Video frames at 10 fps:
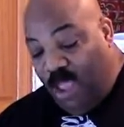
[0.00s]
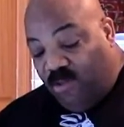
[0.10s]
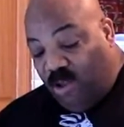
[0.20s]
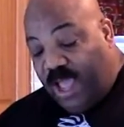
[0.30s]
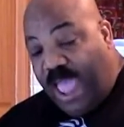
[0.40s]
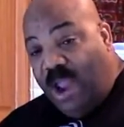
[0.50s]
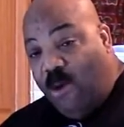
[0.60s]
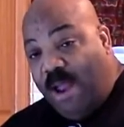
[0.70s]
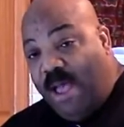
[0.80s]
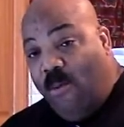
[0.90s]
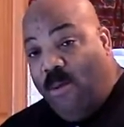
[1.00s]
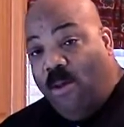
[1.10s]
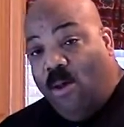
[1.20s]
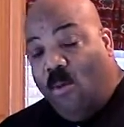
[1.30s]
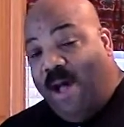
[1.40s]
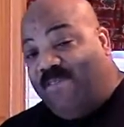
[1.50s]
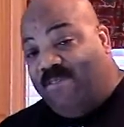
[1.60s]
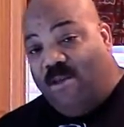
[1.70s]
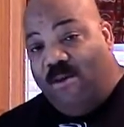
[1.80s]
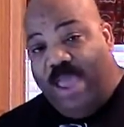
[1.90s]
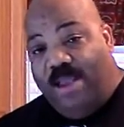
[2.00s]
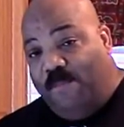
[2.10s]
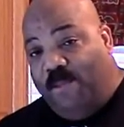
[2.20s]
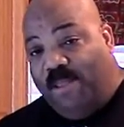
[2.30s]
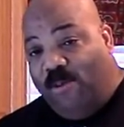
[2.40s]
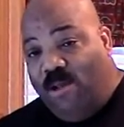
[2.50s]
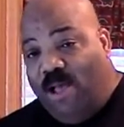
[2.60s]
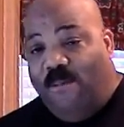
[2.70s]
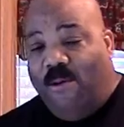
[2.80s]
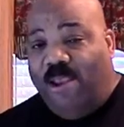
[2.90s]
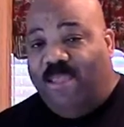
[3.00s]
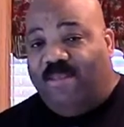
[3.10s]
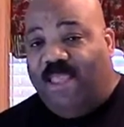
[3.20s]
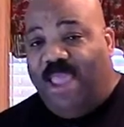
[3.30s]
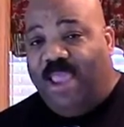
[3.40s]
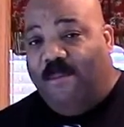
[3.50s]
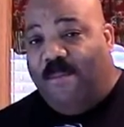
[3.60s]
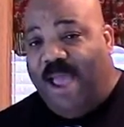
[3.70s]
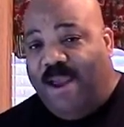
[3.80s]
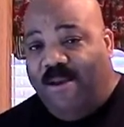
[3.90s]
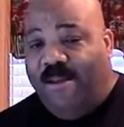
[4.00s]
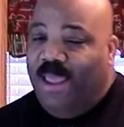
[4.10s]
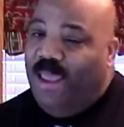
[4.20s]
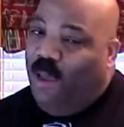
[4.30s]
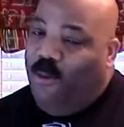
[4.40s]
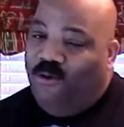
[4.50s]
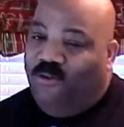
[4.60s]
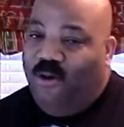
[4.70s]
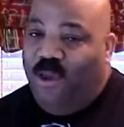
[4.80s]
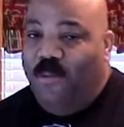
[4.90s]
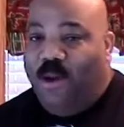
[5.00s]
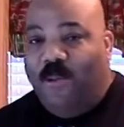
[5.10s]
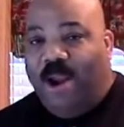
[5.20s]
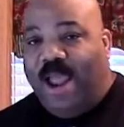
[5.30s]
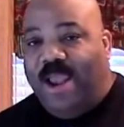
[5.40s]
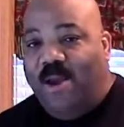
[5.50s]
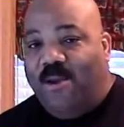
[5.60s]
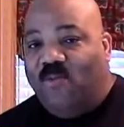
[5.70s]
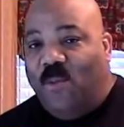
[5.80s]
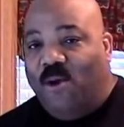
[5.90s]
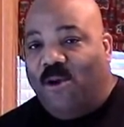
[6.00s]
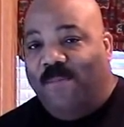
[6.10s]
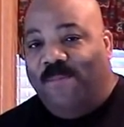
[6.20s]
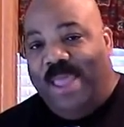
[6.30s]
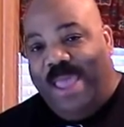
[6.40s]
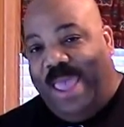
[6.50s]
So look, hang around, watch us go ahead and put the rub on this thing in the binder, and we're gonna show you, we're gonna put it out there on the smoker,